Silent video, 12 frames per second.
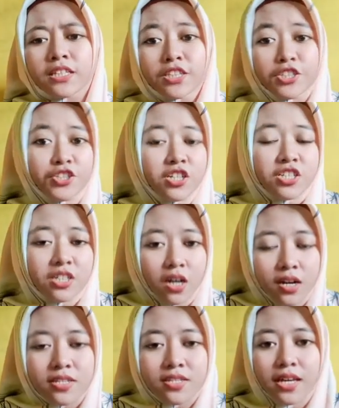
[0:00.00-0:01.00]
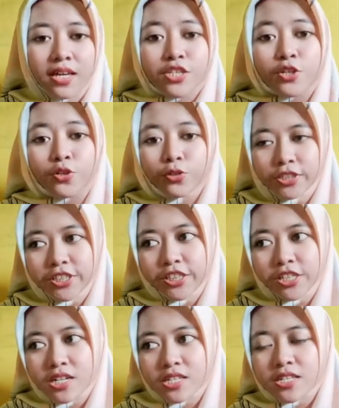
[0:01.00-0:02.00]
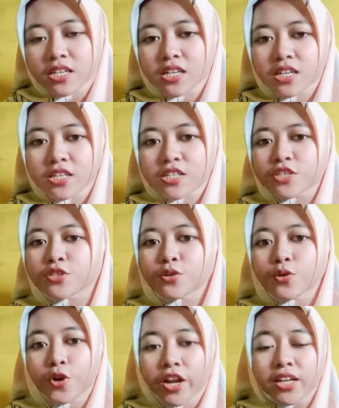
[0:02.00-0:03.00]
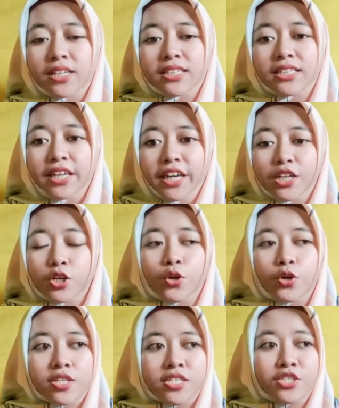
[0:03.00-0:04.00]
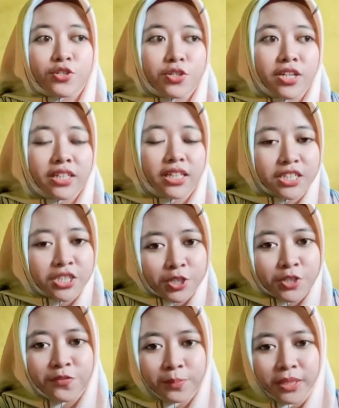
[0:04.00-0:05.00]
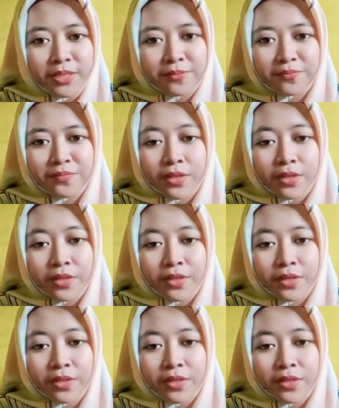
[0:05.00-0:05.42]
Teacher charge school leaders is to radically increase student achievement.